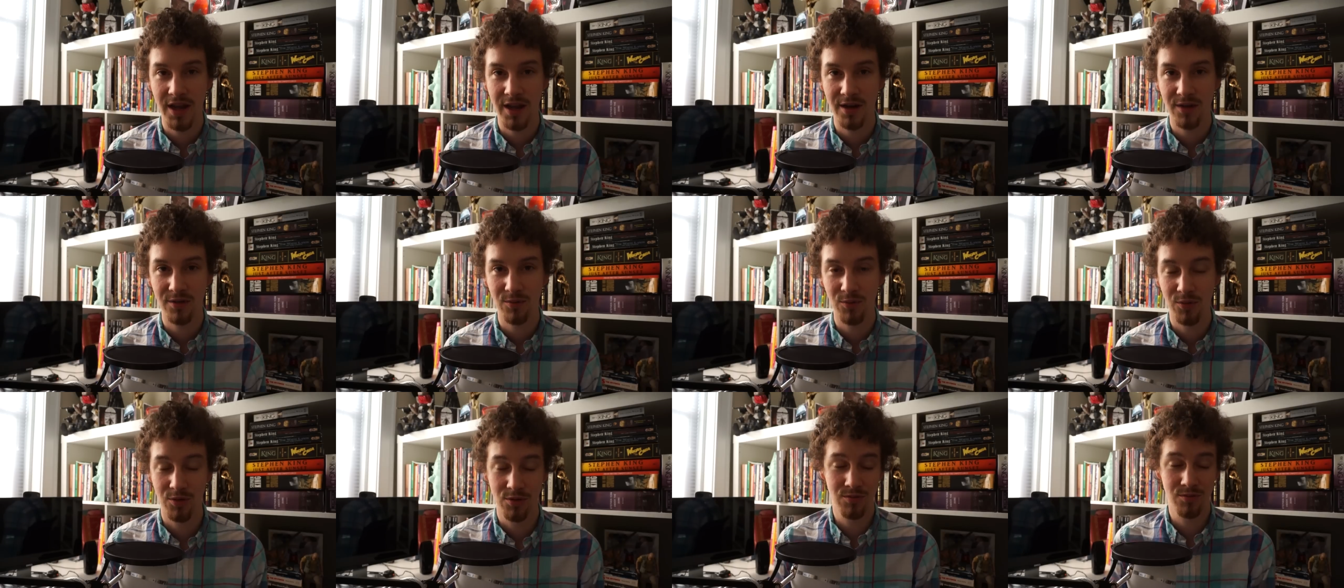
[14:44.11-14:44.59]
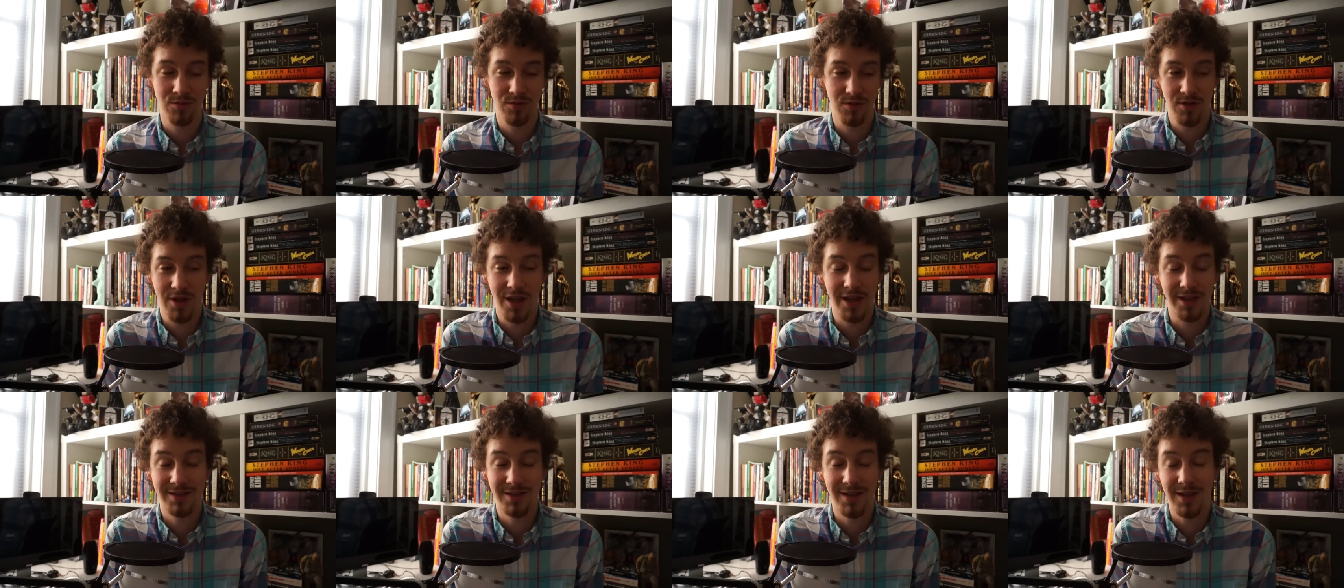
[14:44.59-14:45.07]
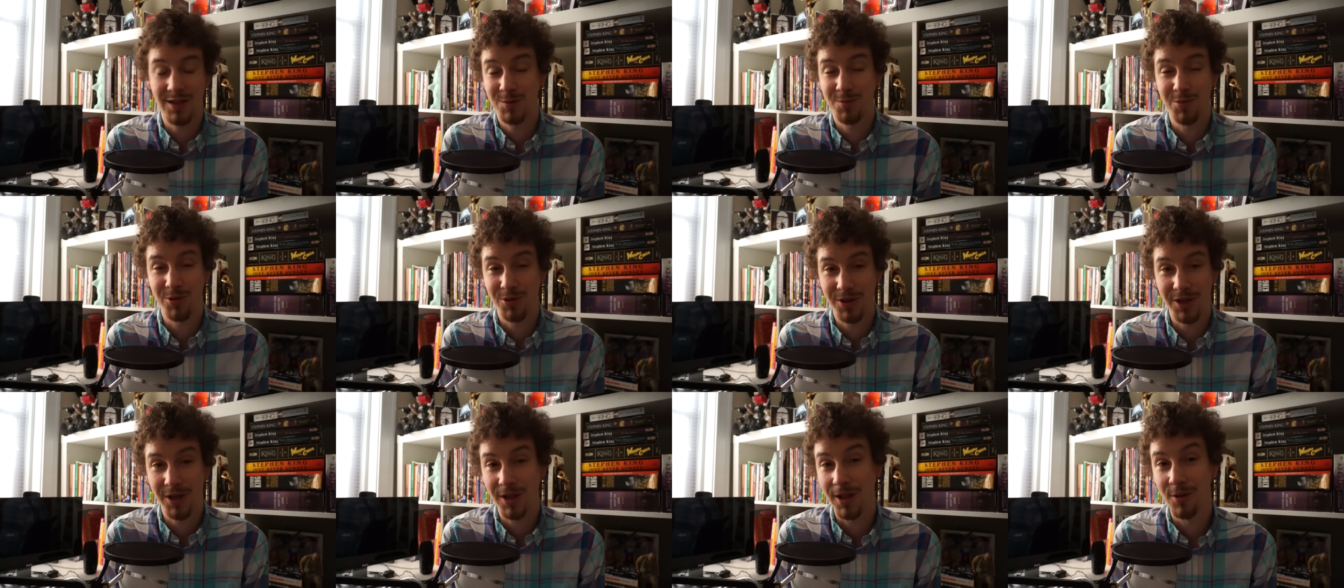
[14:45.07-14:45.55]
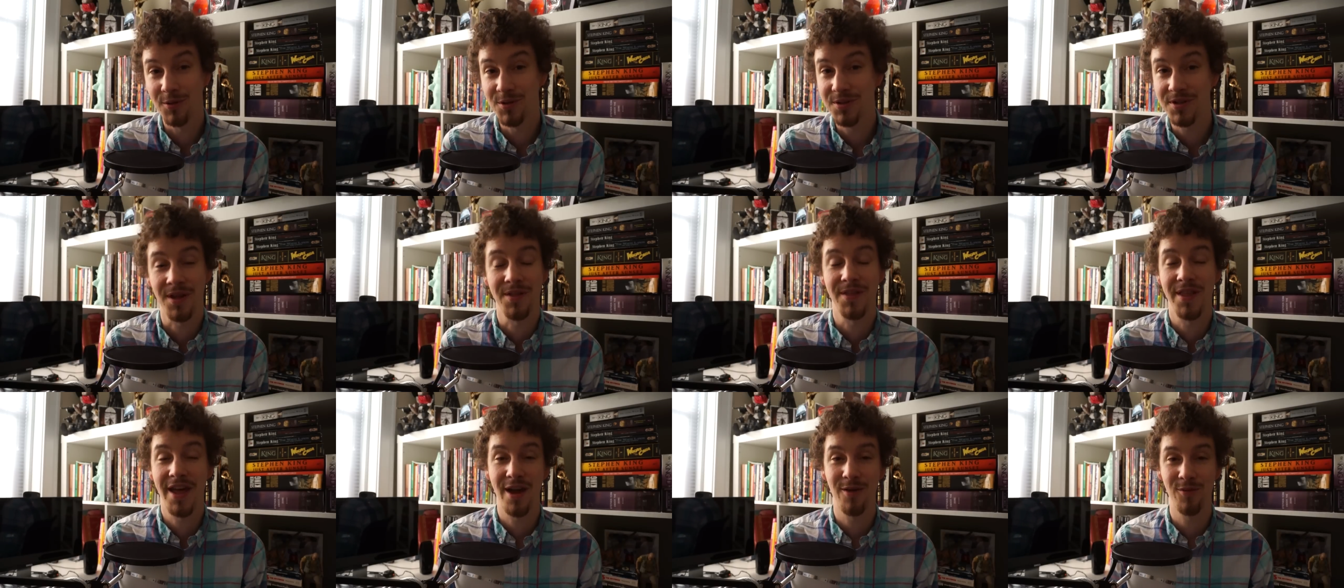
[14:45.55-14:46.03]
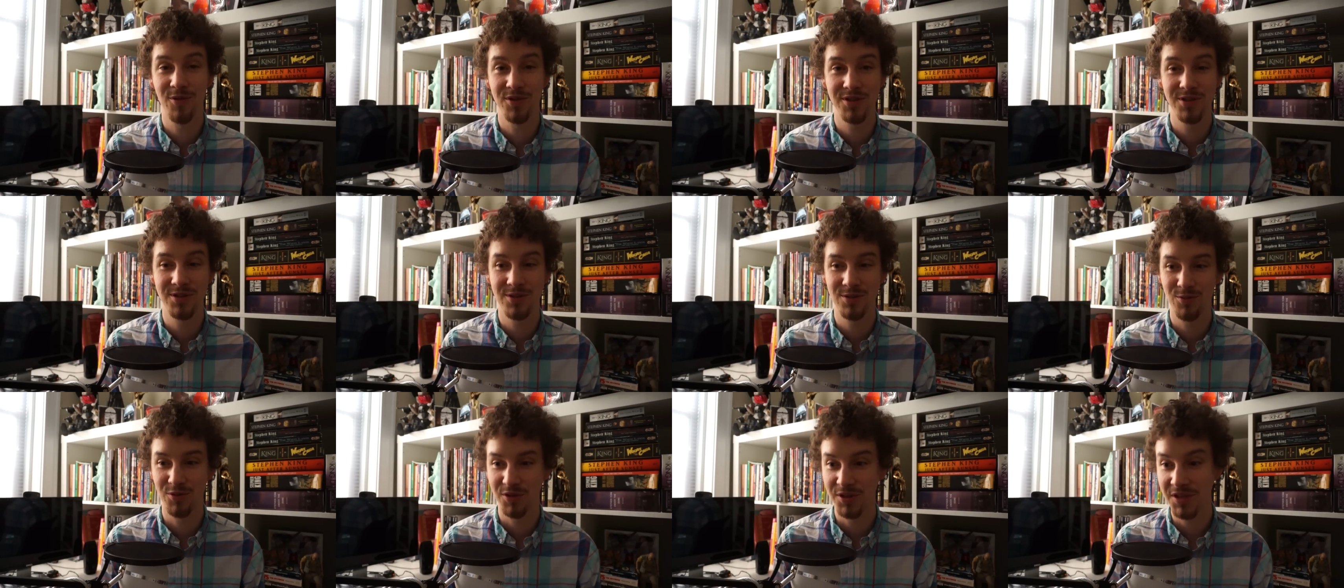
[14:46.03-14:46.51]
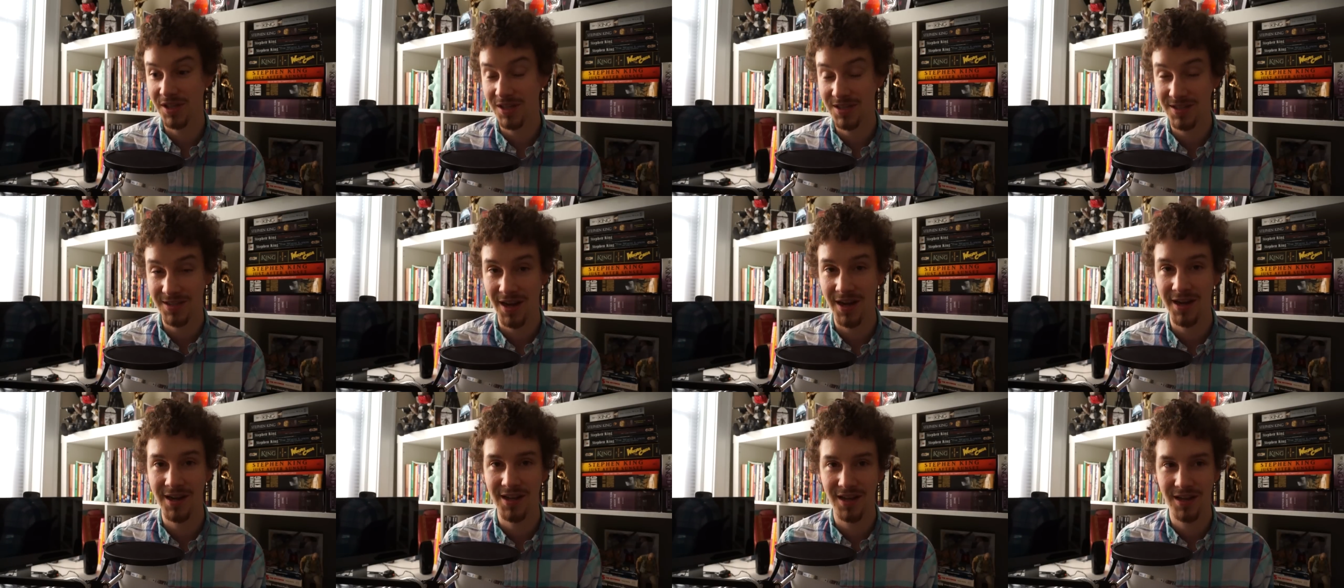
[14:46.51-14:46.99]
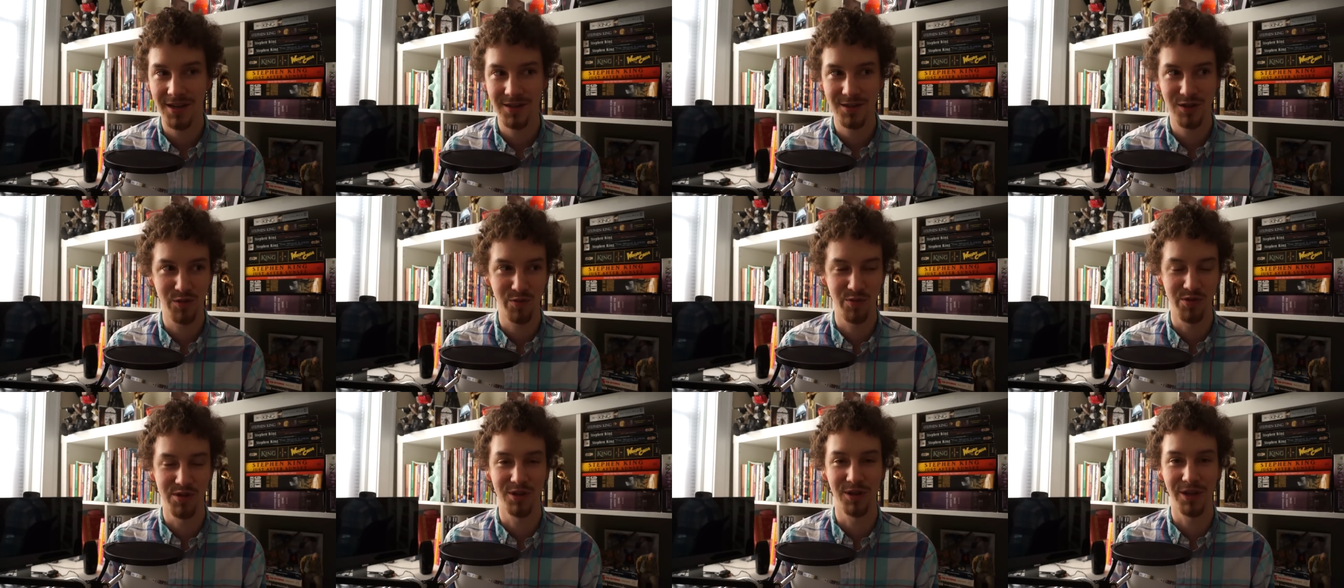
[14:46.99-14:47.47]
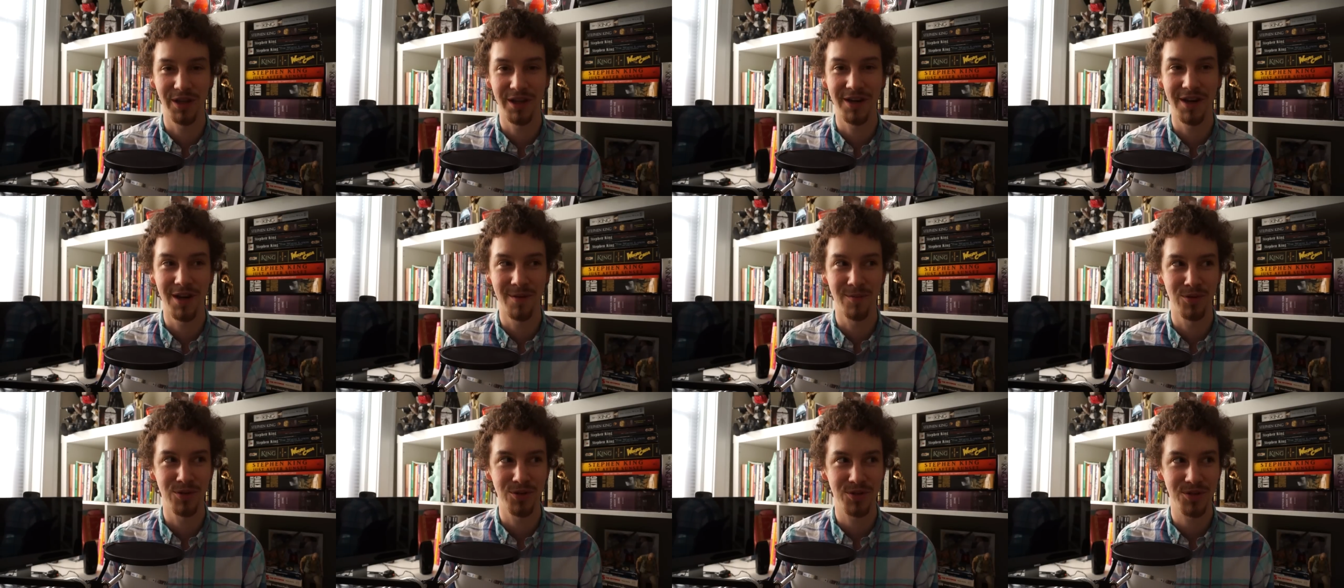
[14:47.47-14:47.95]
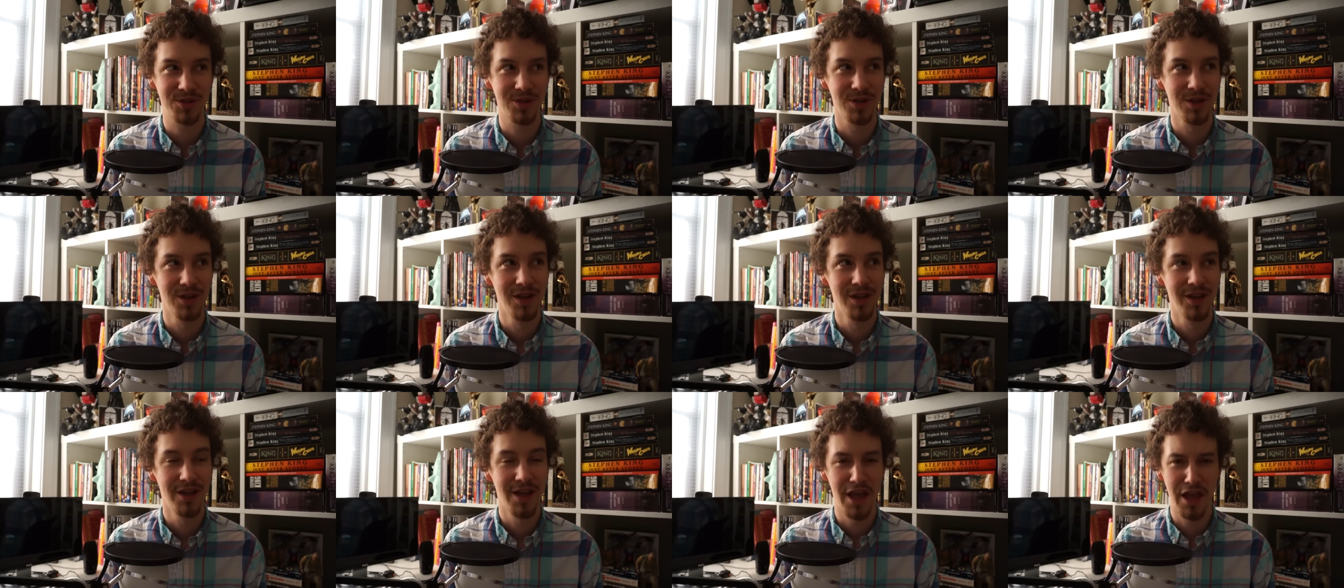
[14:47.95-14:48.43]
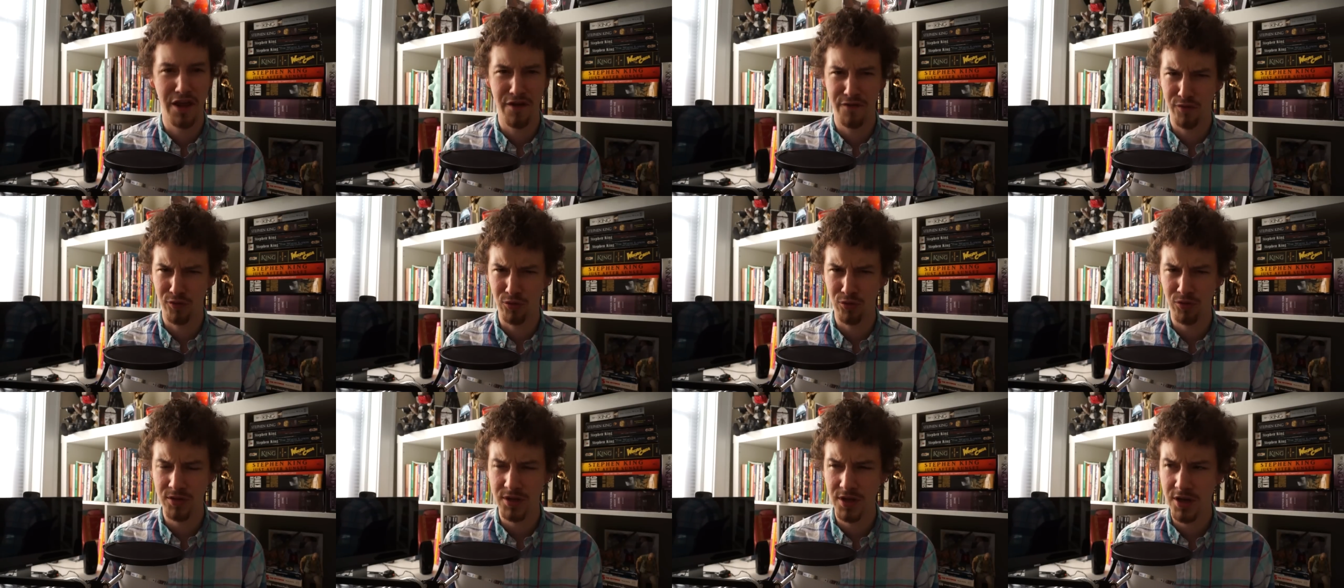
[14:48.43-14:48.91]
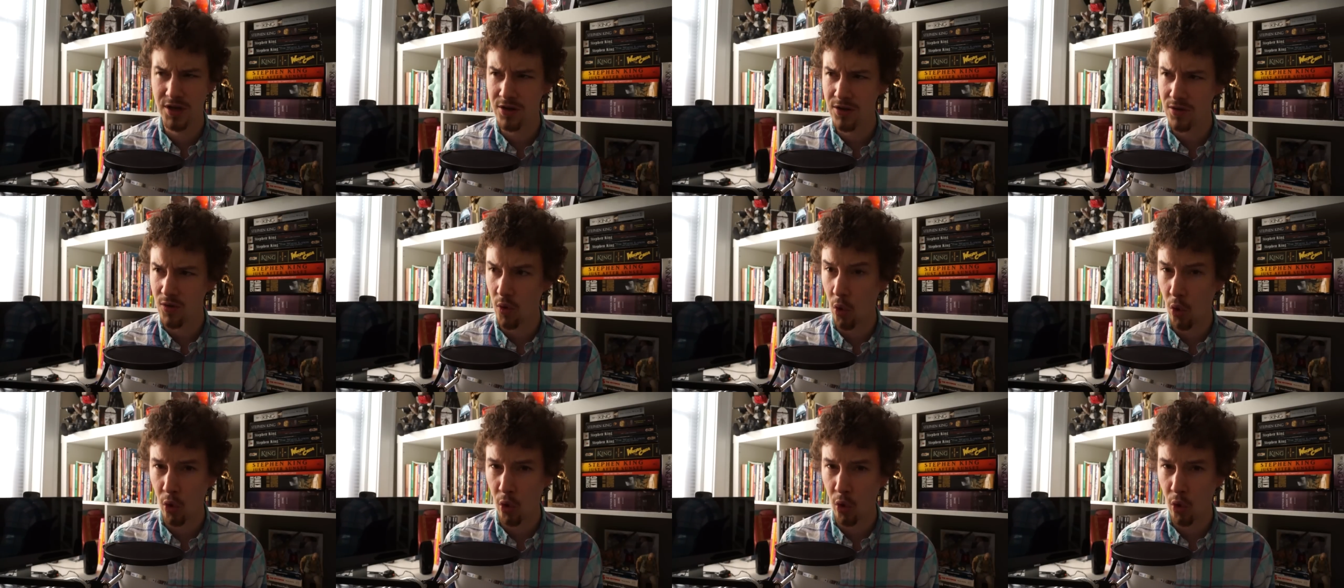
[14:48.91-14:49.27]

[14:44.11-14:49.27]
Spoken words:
and we're like desperately close on that, which is really exciting because it's been delayed almost a full year.